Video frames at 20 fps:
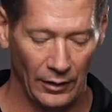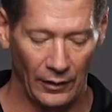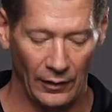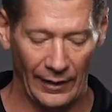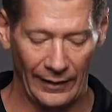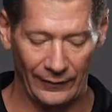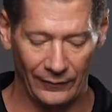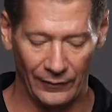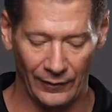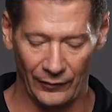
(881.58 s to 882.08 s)

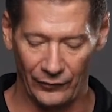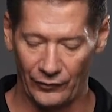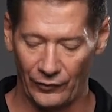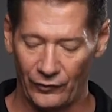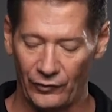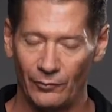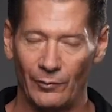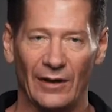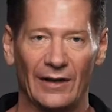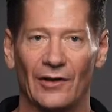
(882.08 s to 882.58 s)
like this,
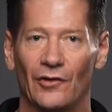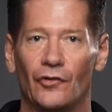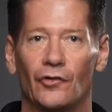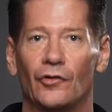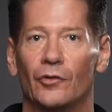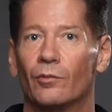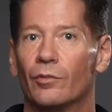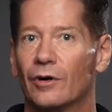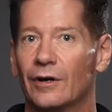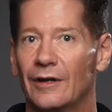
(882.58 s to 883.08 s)
just to make it
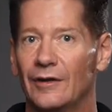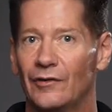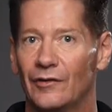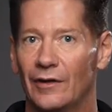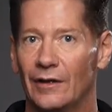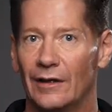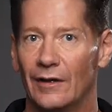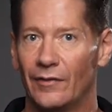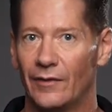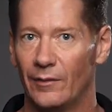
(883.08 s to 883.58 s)
super easy
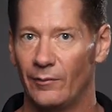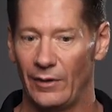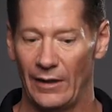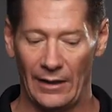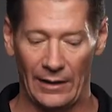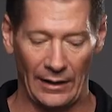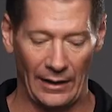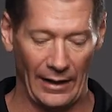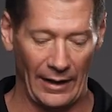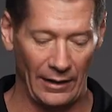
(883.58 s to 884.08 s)
to get them
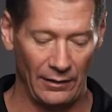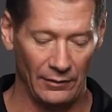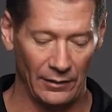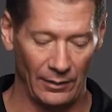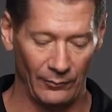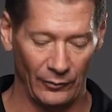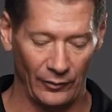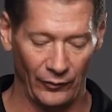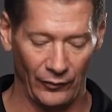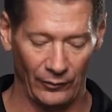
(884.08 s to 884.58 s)
in and out. I'm
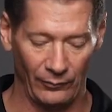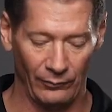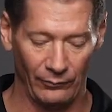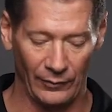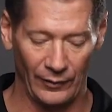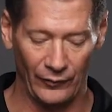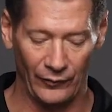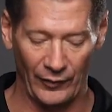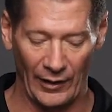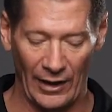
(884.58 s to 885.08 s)
going to slip them
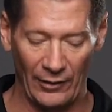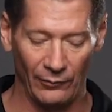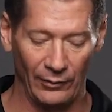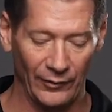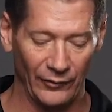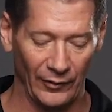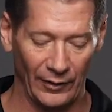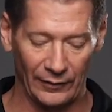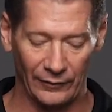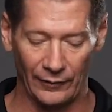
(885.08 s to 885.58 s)
in
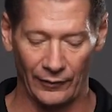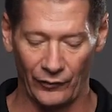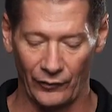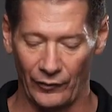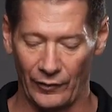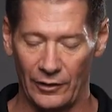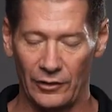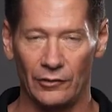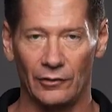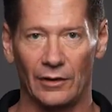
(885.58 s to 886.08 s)
sideways like this so
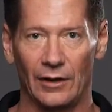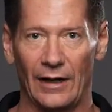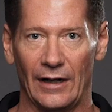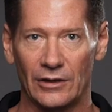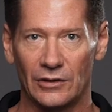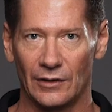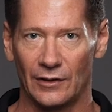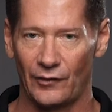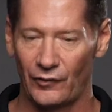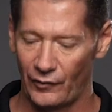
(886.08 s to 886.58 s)
that you can
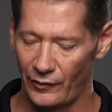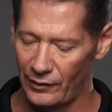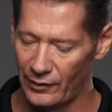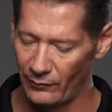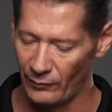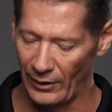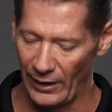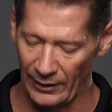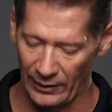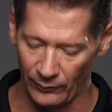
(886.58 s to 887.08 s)
actually see
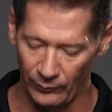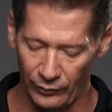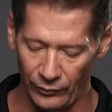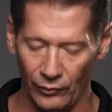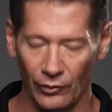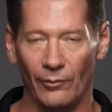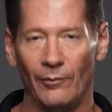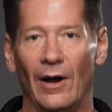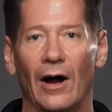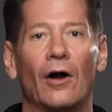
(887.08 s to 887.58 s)
them, and I can
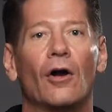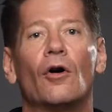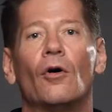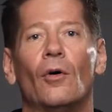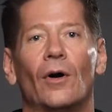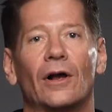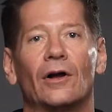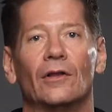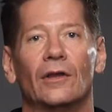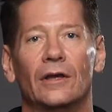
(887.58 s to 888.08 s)
pull them out
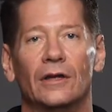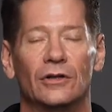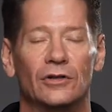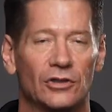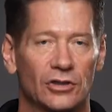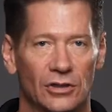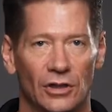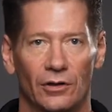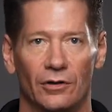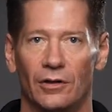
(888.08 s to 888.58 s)
quickly and
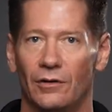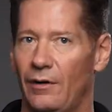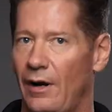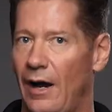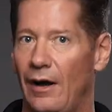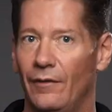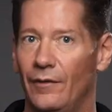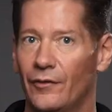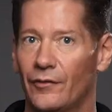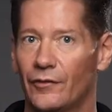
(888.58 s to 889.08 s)
show you
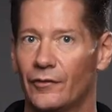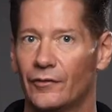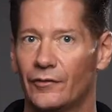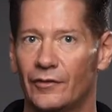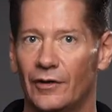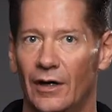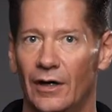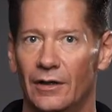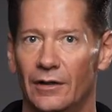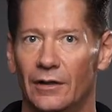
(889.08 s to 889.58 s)
how this is
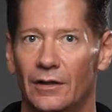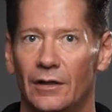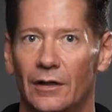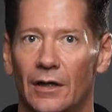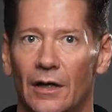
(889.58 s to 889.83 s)
done.